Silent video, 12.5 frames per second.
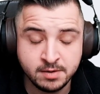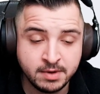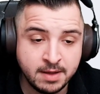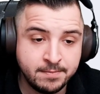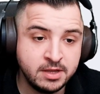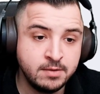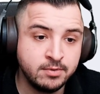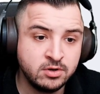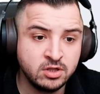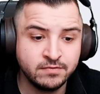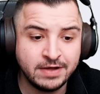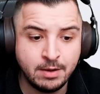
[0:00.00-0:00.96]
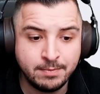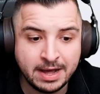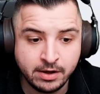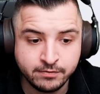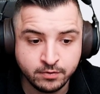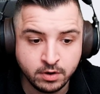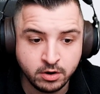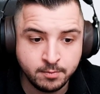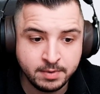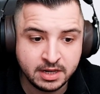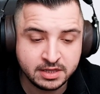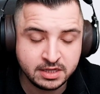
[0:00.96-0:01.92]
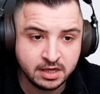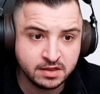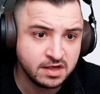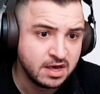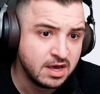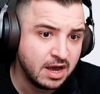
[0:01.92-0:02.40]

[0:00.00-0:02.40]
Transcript: in my opinion because of how powerful her ability is.